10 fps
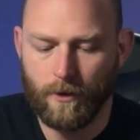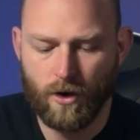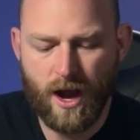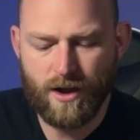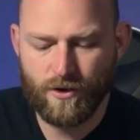
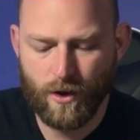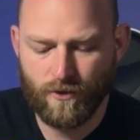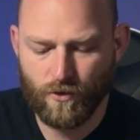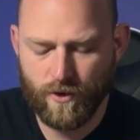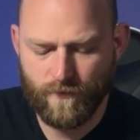Well, I don't know, a
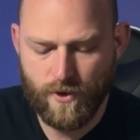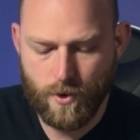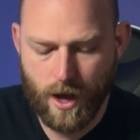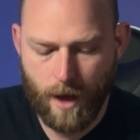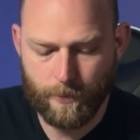review
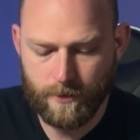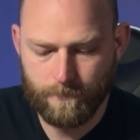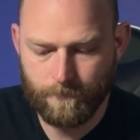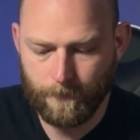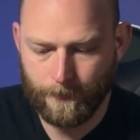copy,
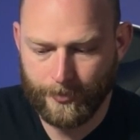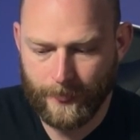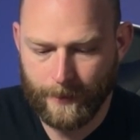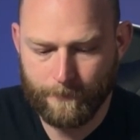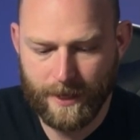
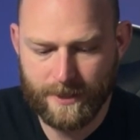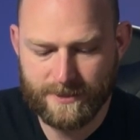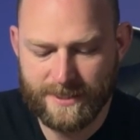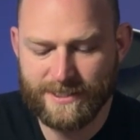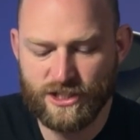because
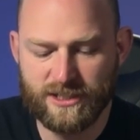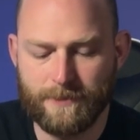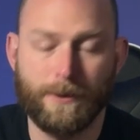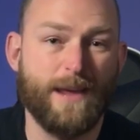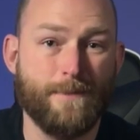this is just the
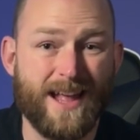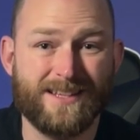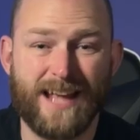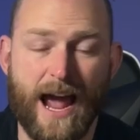playmats.